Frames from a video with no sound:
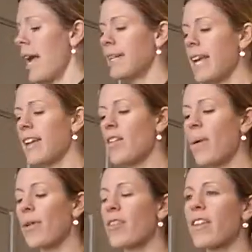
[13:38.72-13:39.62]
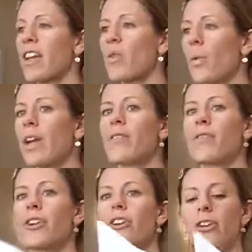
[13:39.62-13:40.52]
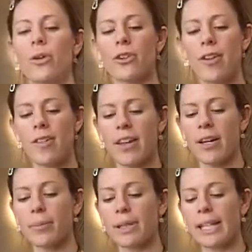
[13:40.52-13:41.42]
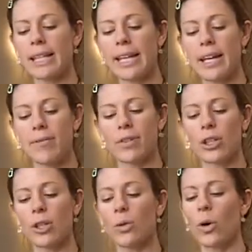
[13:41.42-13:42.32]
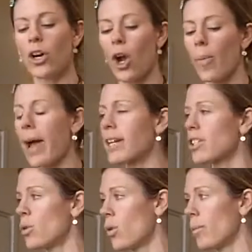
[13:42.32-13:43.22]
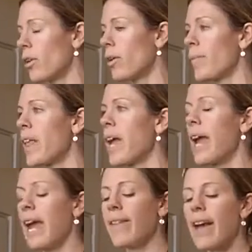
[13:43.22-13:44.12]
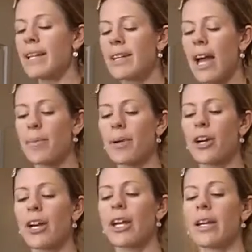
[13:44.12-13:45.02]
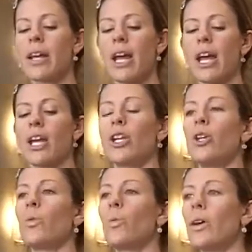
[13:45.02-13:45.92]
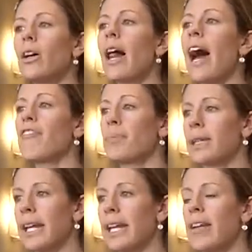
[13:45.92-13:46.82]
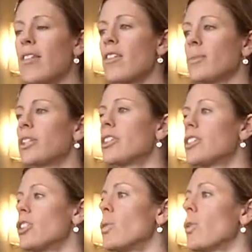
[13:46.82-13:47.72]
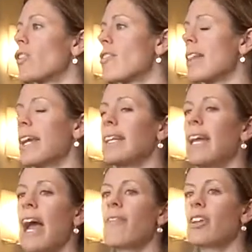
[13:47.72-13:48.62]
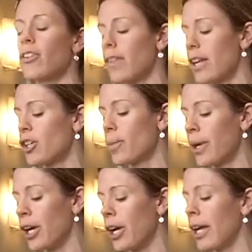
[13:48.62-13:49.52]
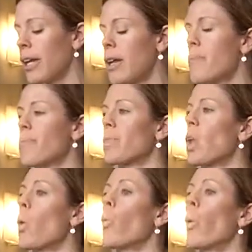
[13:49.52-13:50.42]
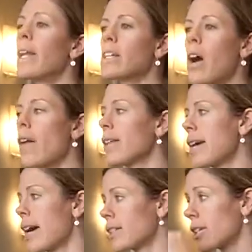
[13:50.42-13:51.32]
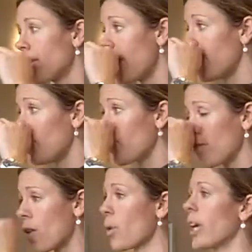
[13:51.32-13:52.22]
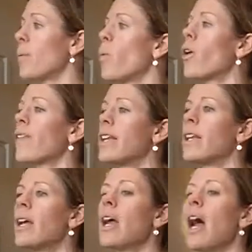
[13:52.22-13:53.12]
It takes about 6 weeks for your uterus to completely involute or go back to normal. In that time period, you will have bleeding similar to or slightly heavier than your period. When to call the doctor. If you are soaking more than